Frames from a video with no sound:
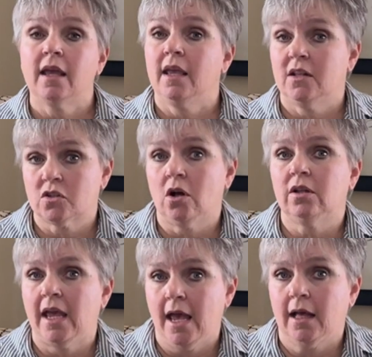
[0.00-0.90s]
It's called
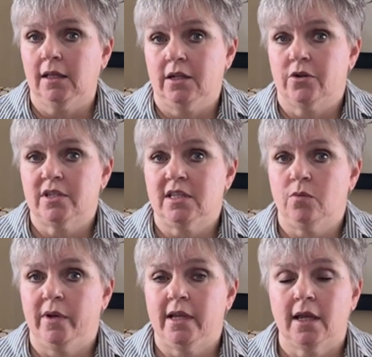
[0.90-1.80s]
Ag Literacy
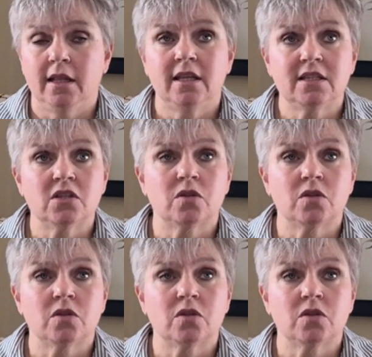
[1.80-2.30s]
Week. And this is